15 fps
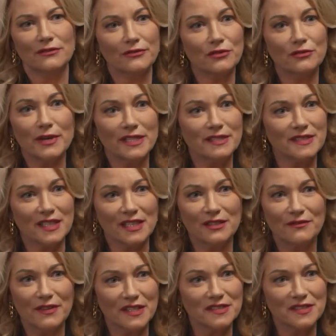forensic
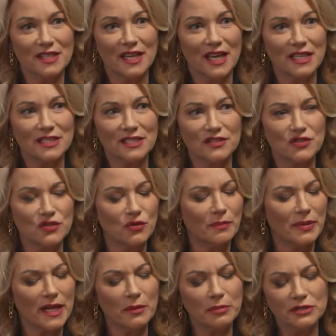investigators who
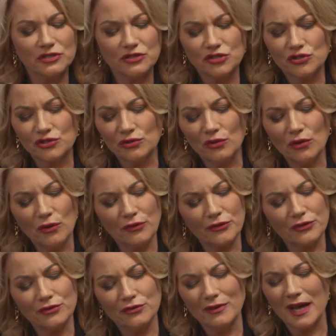be able to trawl
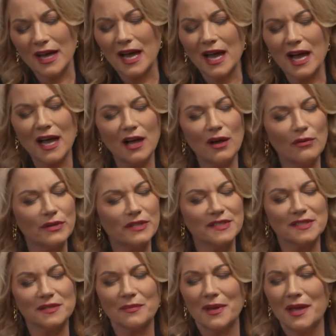through
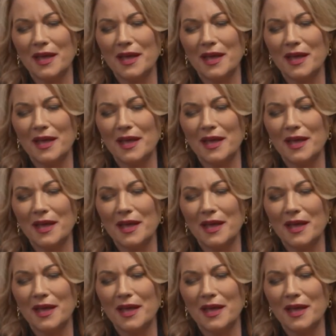hours,